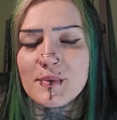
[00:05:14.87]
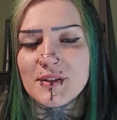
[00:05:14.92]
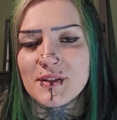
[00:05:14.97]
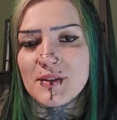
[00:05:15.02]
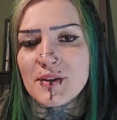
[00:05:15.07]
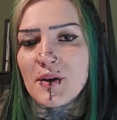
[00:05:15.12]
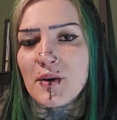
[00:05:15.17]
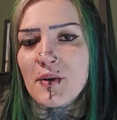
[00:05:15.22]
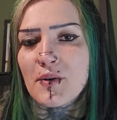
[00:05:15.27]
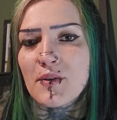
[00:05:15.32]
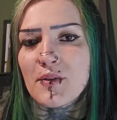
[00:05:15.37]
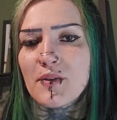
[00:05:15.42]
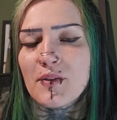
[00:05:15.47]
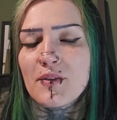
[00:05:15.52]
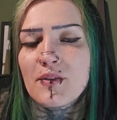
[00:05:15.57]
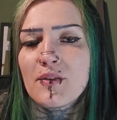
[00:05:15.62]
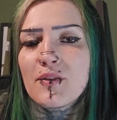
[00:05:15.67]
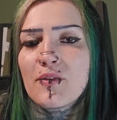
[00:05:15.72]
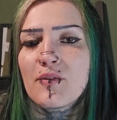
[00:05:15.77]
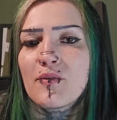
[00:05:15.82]
So
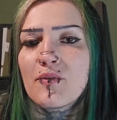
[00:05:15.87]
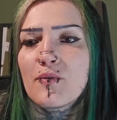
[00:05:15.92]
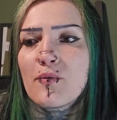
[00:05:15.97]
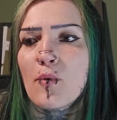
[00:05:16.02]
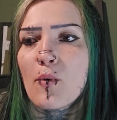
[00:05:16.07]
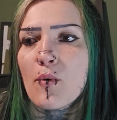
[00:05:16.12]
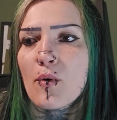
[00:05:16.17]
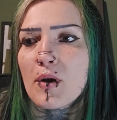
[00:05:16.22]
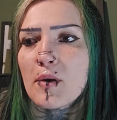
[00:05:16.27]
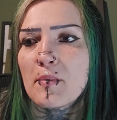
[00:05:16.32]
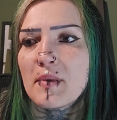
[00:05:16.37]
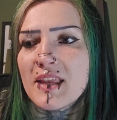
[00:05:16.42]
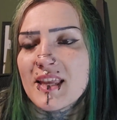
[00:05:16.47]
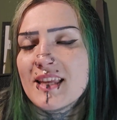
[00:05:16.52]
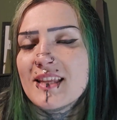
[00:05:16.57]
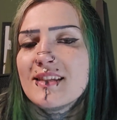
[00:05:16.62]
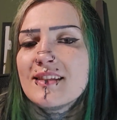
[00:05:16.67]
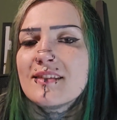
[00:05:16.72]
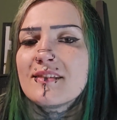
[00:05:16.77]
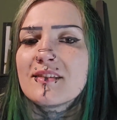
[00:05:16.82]
the form
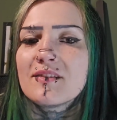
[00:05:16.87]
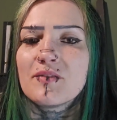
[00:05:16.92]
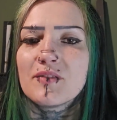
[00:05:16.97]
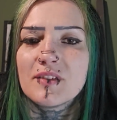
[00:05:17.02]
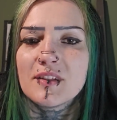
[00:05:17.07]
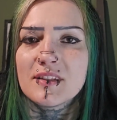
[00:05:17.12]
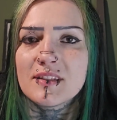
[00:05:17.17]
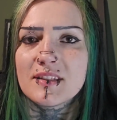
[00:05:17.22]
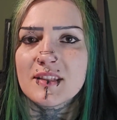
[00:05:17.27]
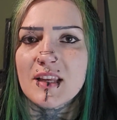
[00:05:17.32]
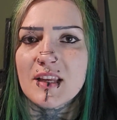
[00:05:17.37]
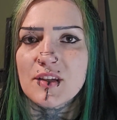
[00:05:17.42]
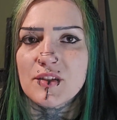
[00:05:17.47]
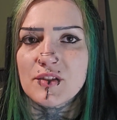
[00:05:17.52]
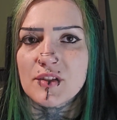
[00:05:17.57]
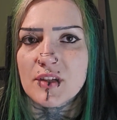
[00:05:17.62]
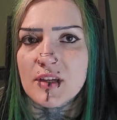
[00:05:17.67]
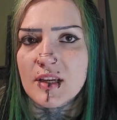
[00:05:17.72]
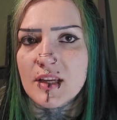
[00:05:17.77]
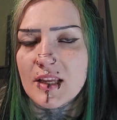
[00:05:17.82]
in
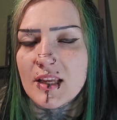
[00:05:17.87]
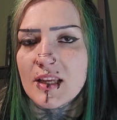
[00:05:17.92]
civilization,